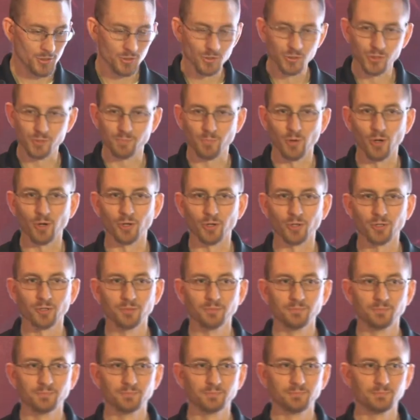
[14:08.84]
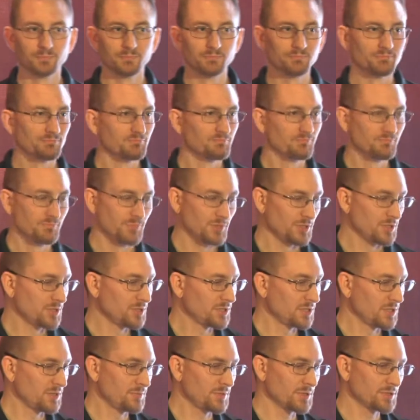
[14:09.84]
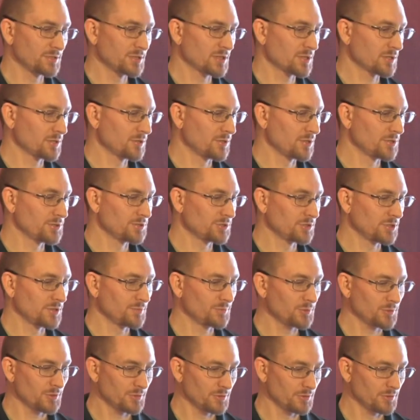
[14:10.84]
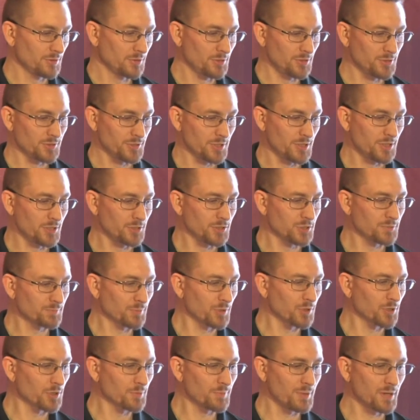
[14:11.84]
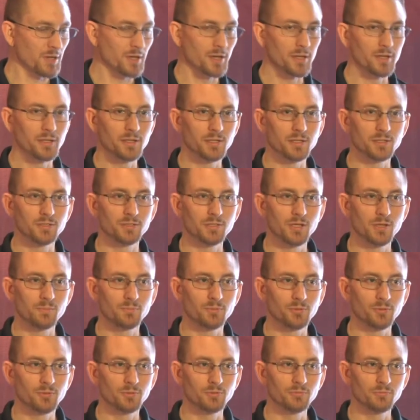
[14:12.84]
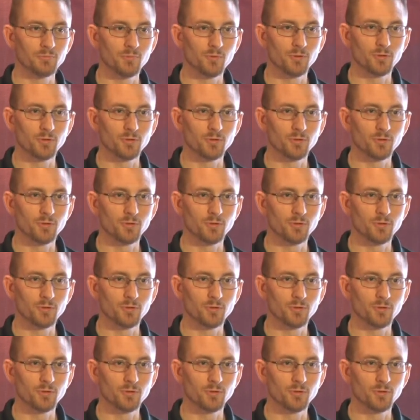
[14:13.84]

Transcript: Spark, same exact concept. There's a Spark Pi example